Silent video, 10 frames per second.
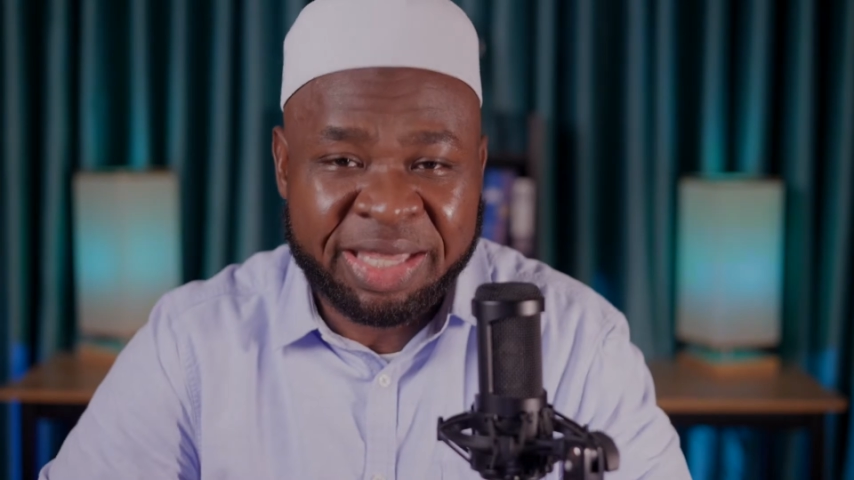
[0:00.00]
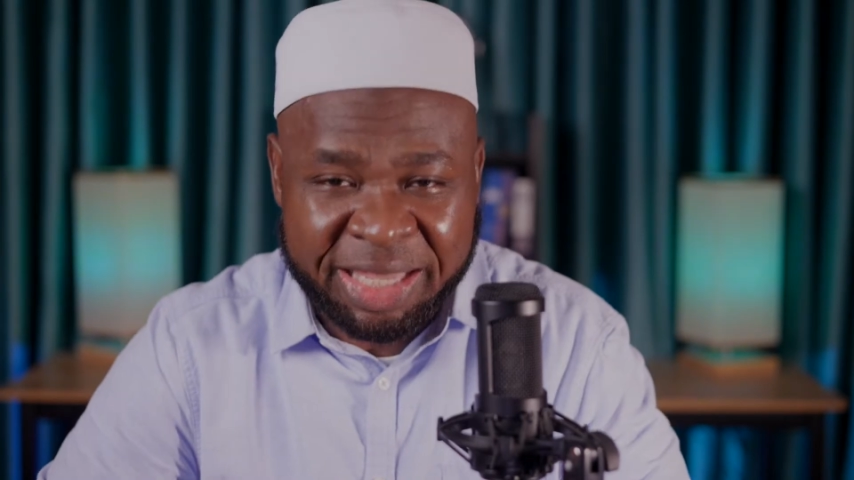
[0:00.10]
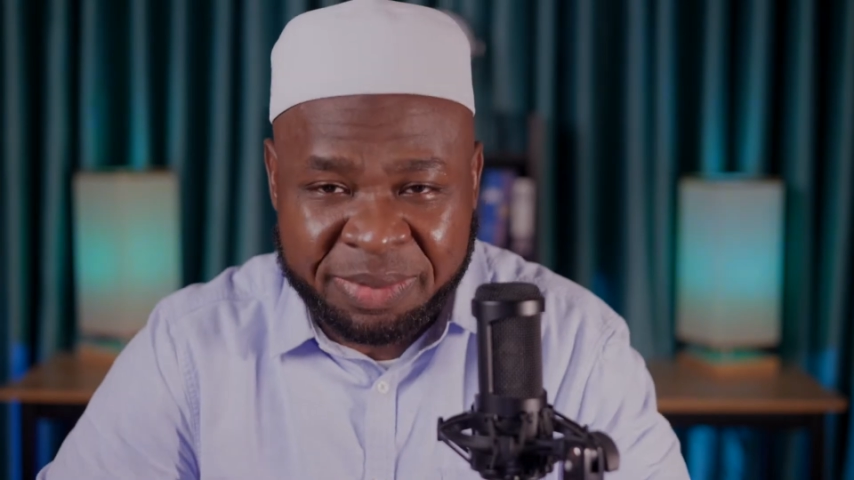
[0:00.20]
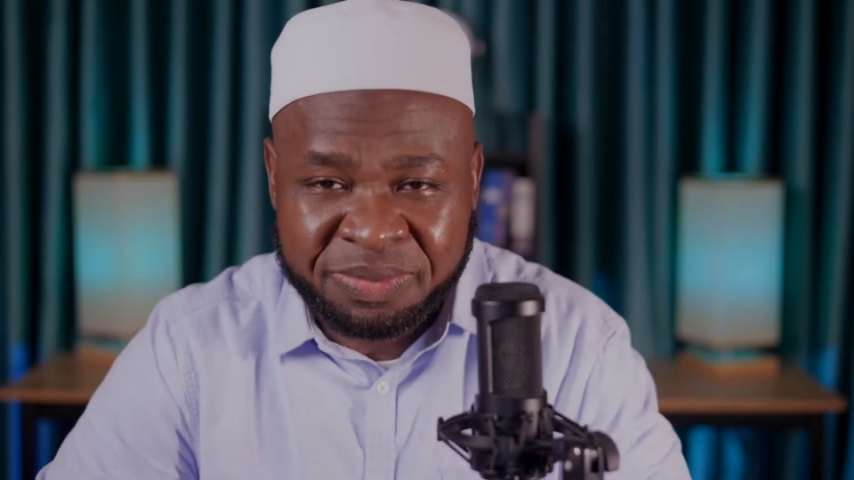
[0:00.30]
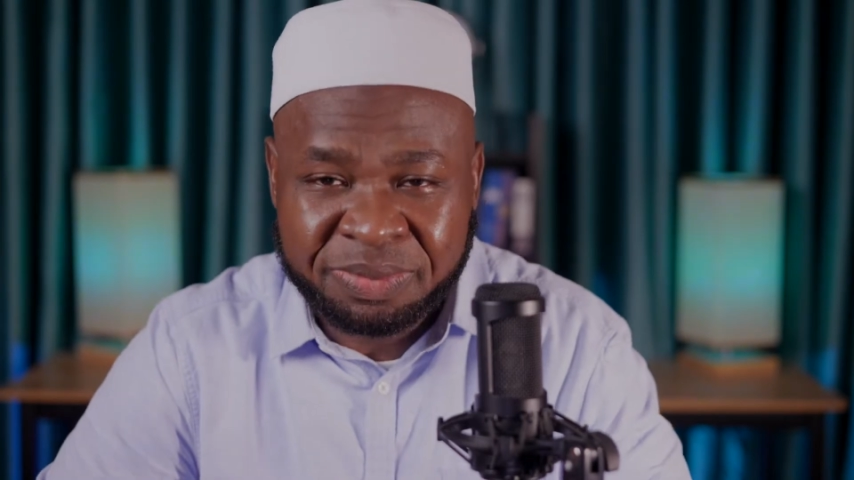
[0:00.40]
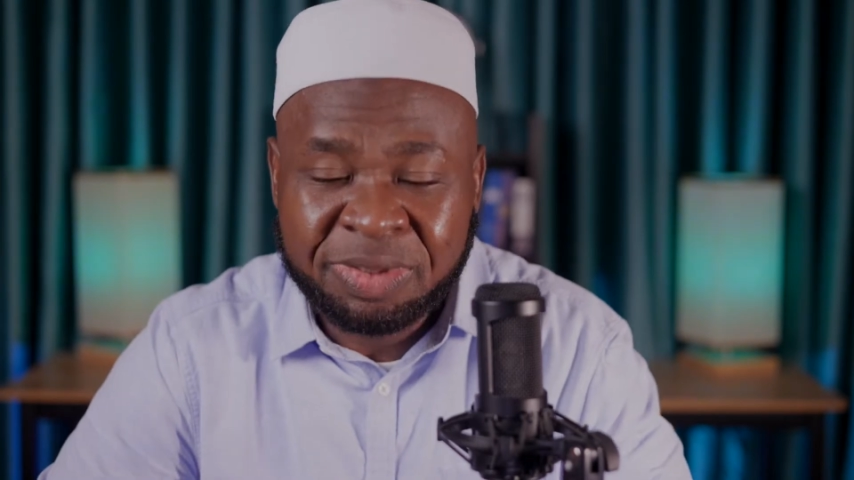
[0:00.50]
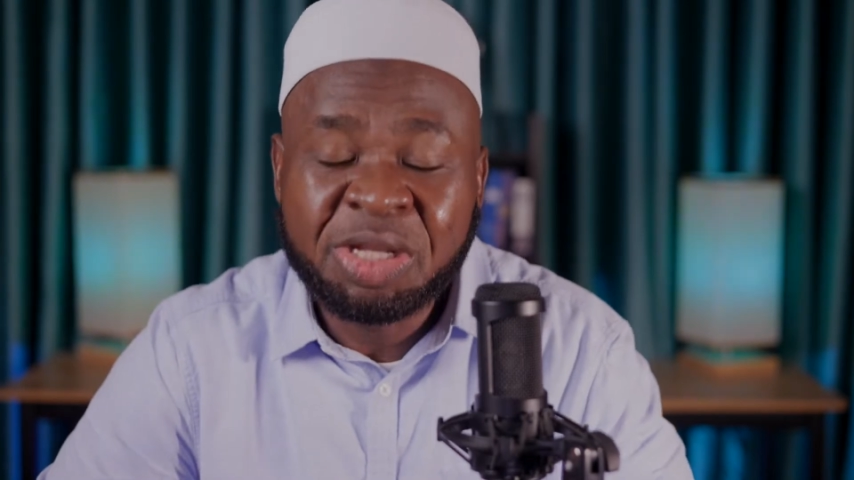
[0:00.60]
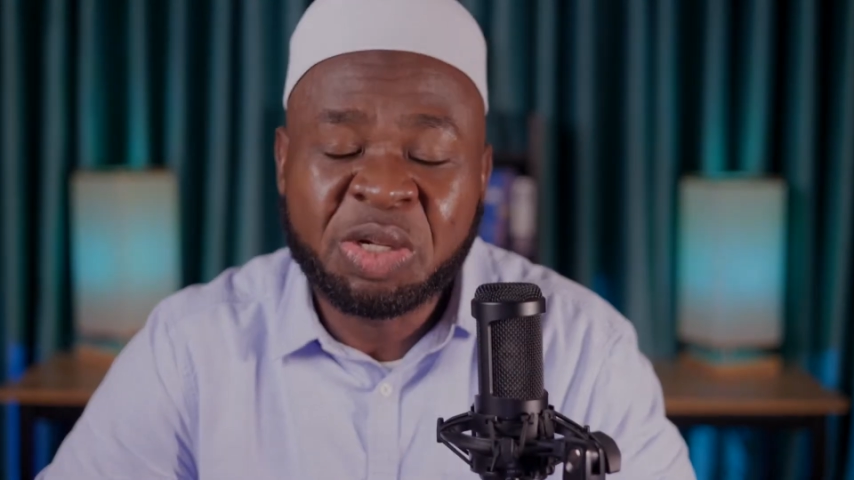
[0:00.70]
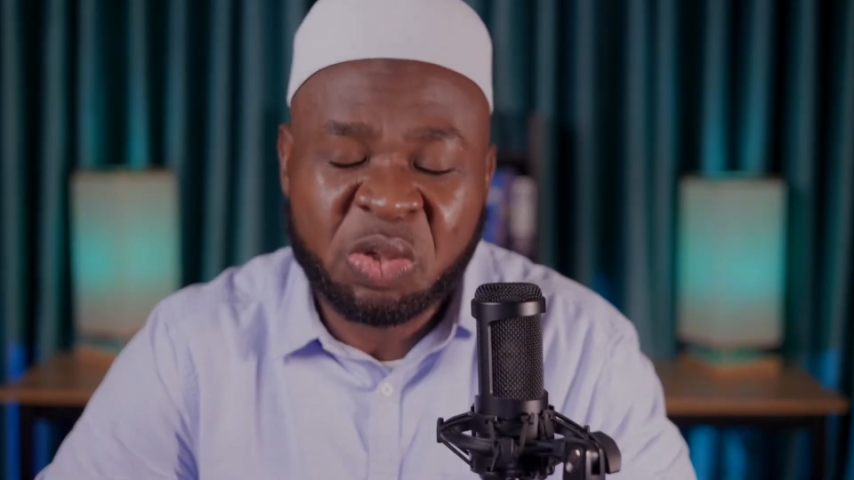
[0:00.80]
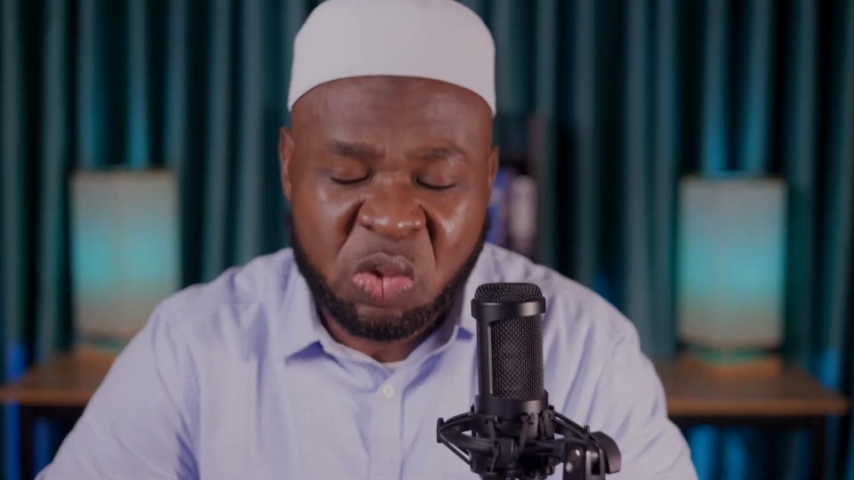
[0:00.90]
keep
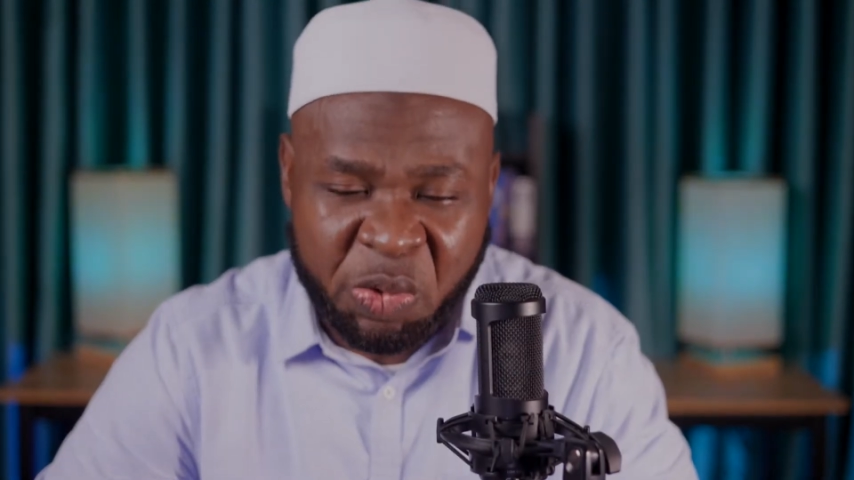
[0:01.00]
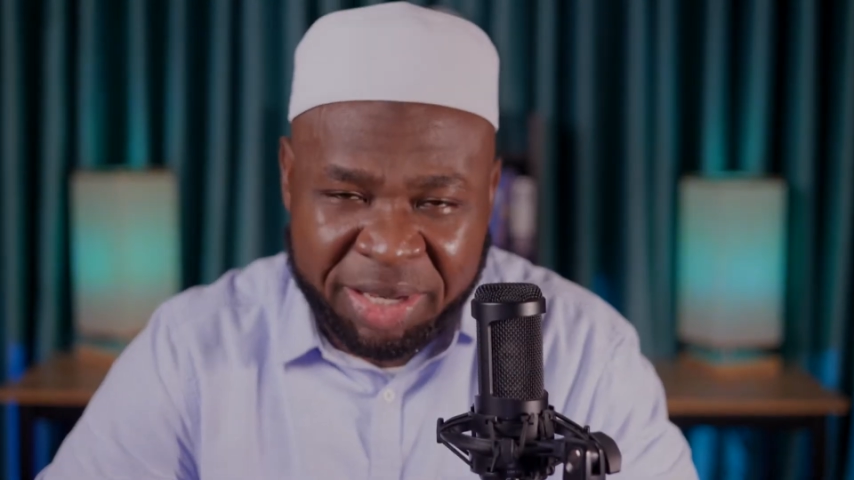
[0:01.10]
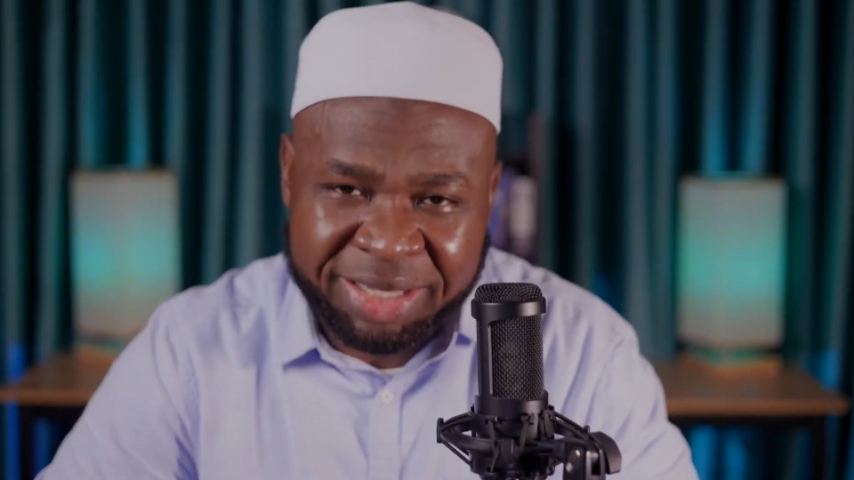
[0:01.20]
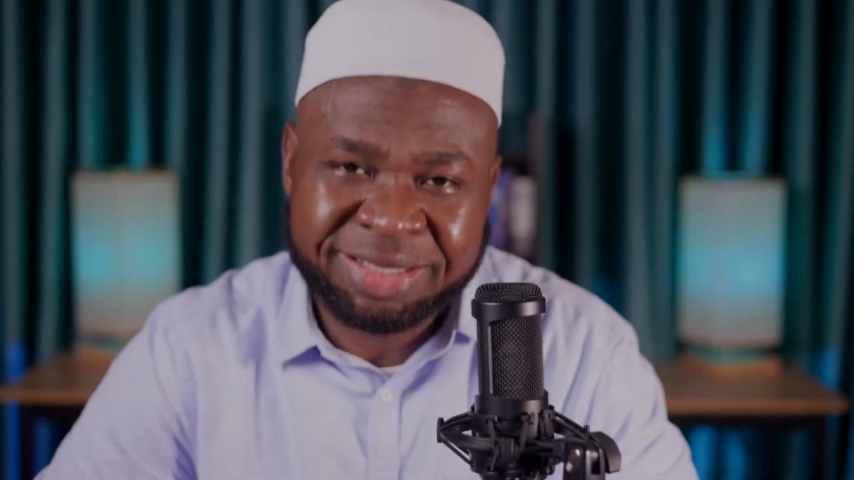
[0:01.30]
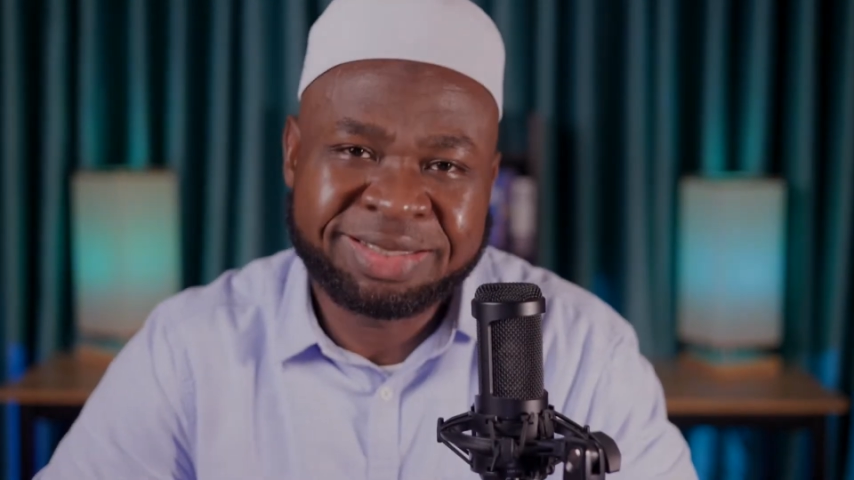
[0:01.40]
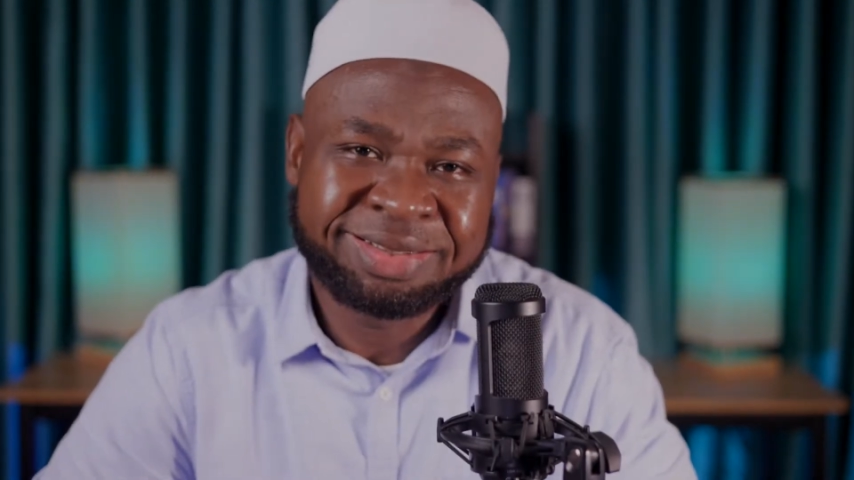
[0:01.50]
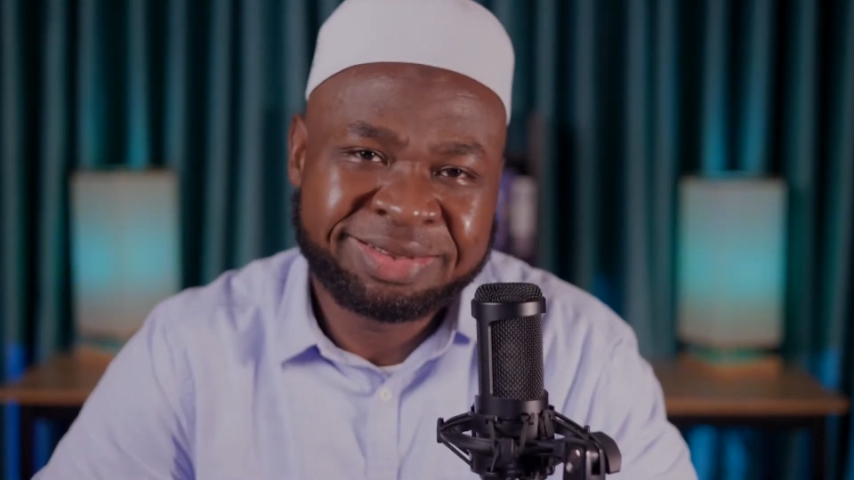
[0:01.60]
doing it.